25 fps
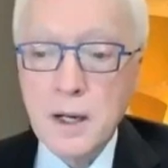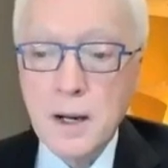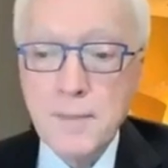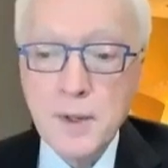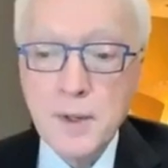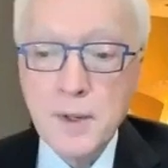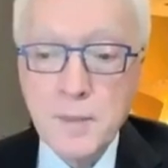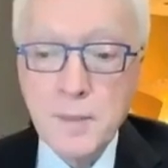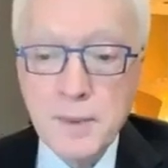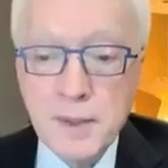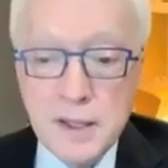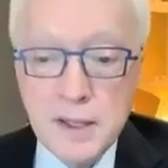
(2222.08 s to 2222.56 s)

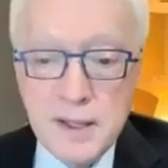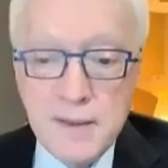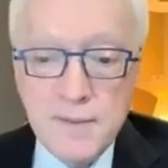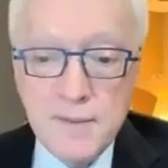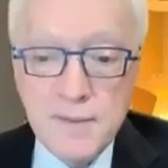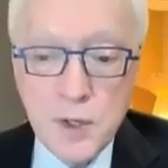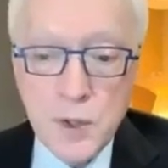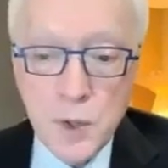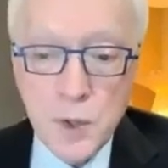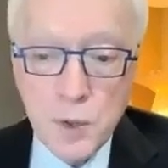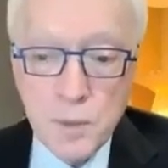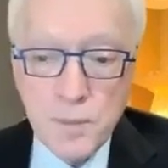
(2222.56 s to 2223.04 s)

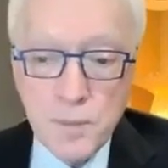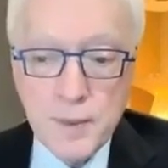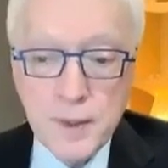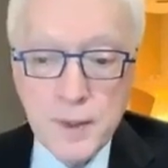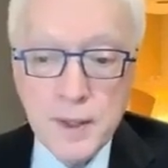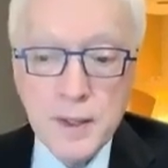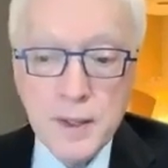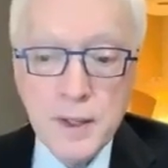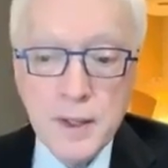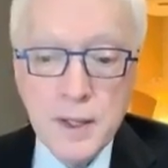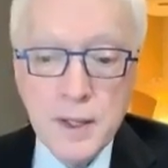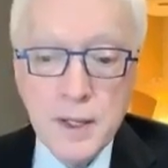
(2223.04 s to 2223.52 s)

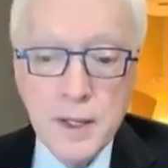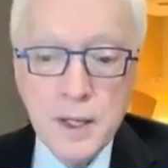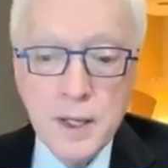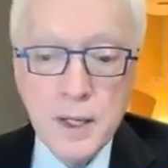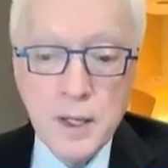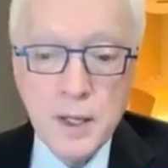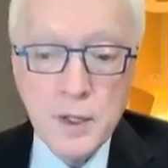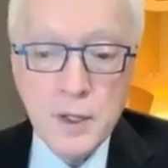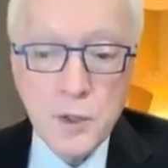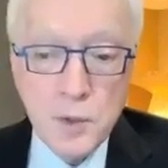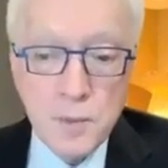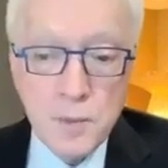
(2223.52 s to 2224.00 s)
carbidopa-levodopa,
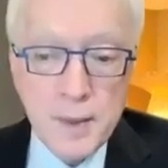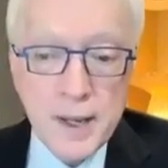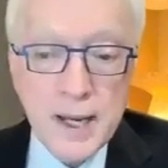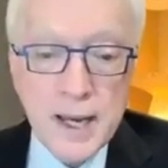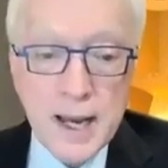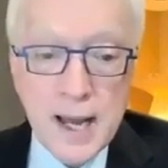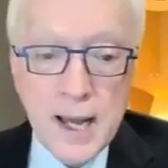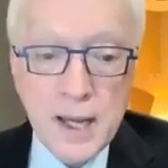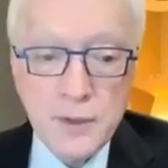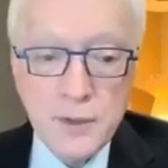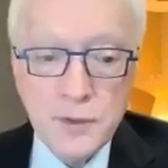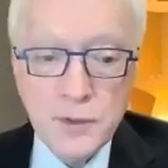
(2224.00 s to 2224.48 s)
you might
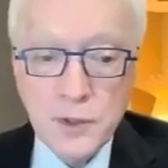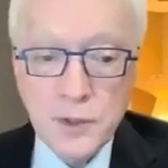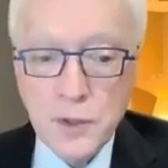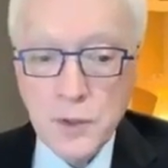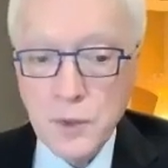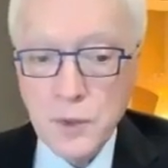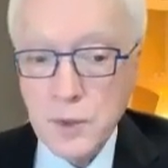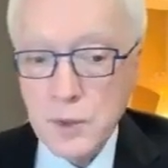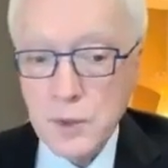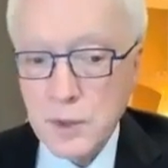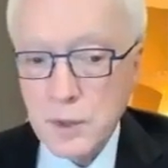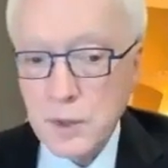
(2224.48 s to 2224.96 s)
ask
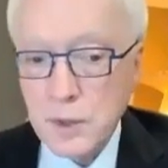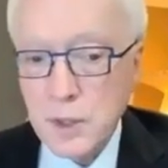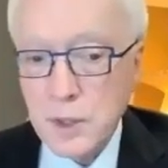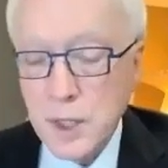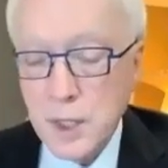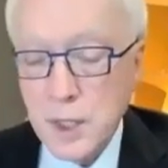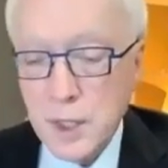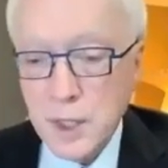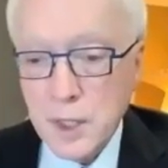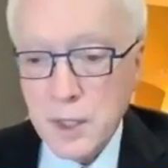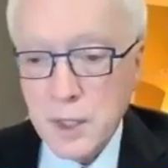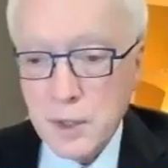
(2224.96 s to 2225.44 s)
your
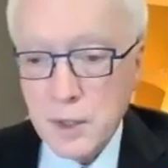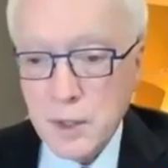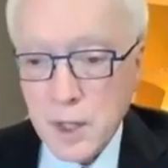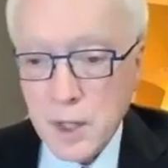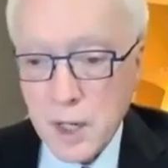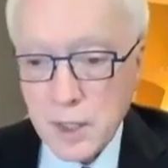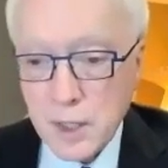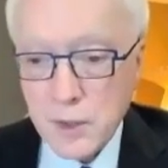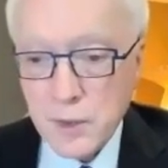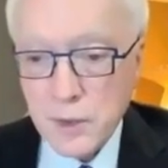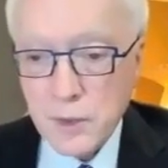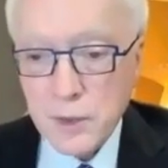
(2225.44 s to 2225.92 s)

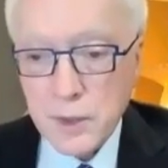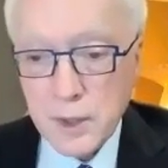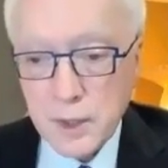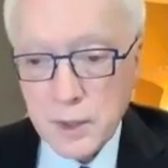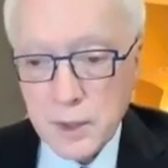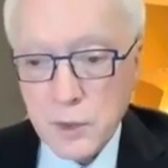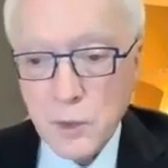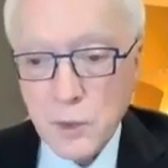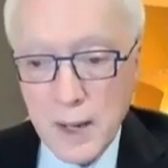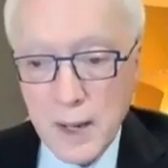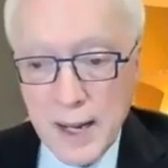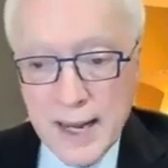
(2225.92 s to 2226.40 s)
doctor,
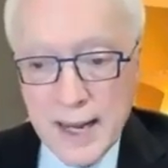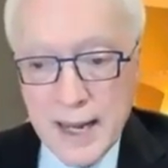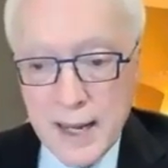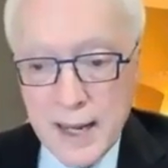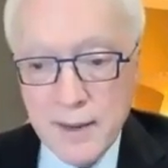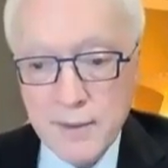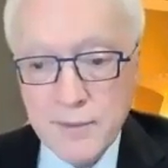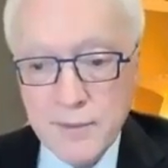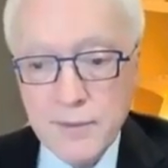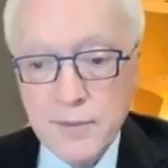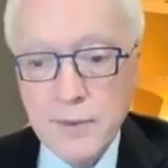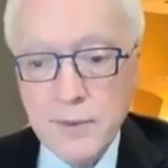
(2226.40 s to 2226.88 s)
do I
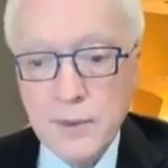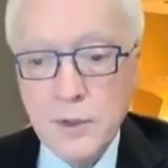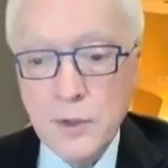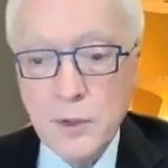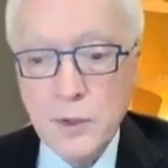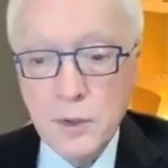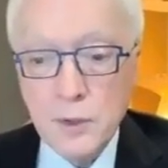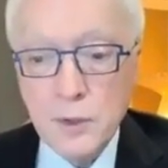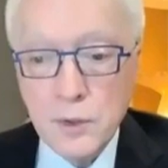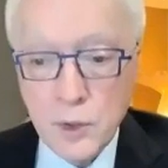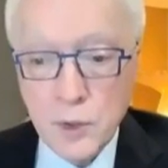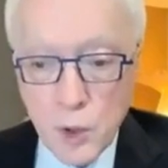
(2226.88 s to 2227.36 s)
have
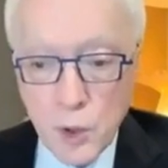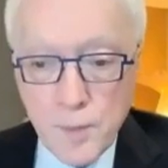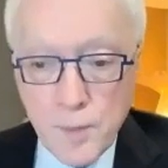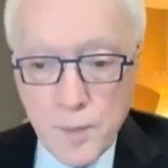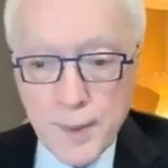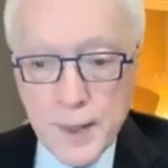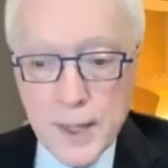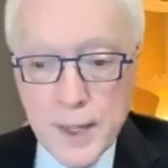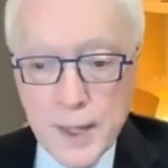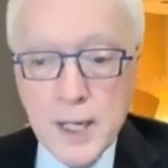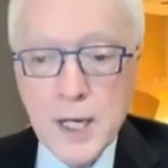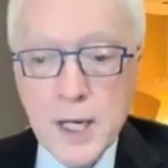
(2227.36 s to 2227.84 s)

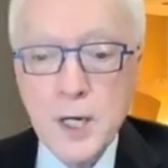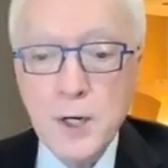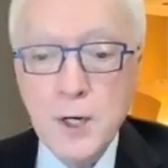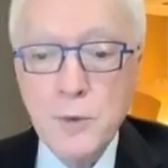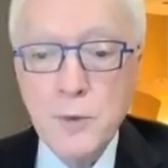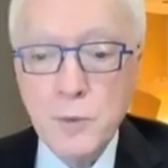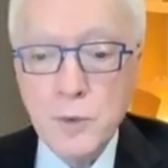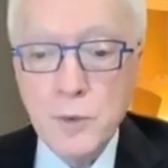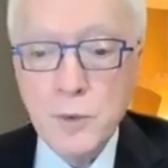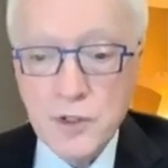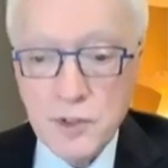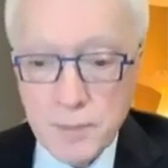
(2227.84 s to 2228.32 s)
DOPA
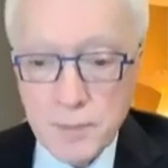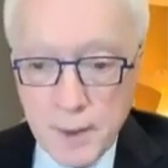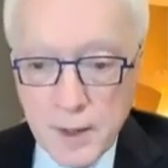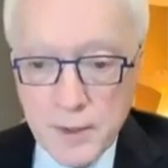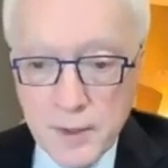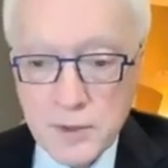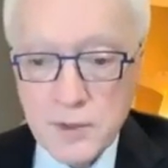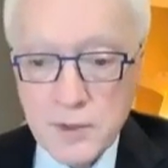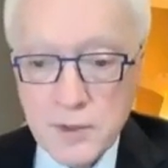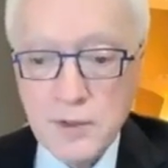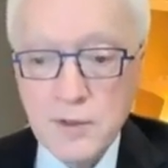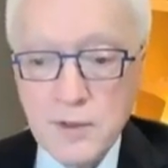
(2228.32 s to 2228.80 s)

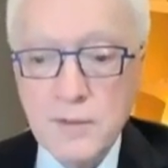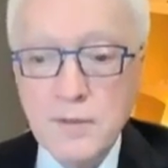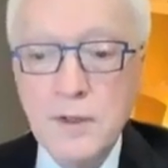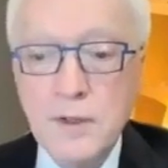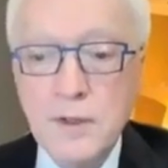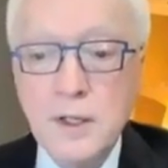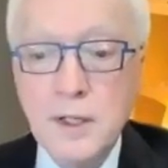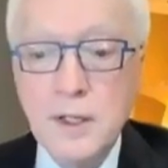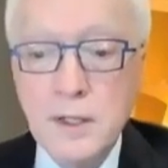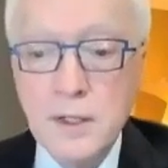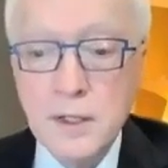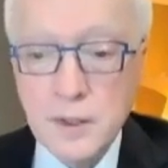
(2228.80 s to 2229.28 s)
responsive
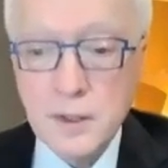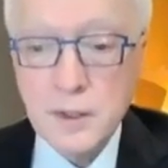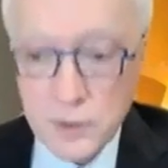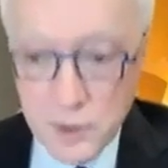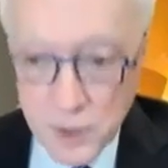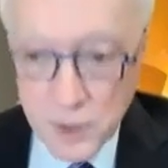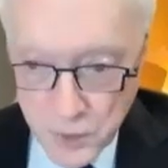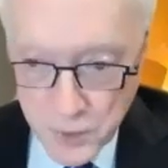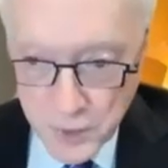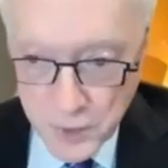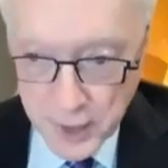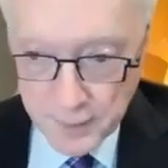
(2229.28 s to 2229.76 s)

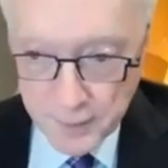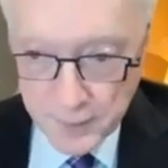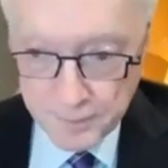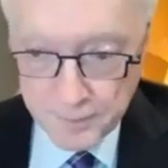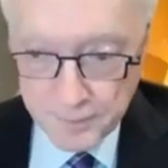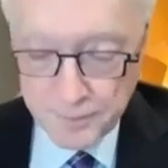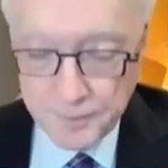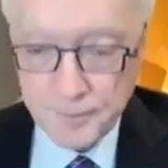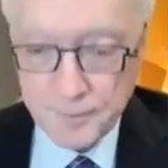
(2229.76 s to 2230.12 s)
dystonia?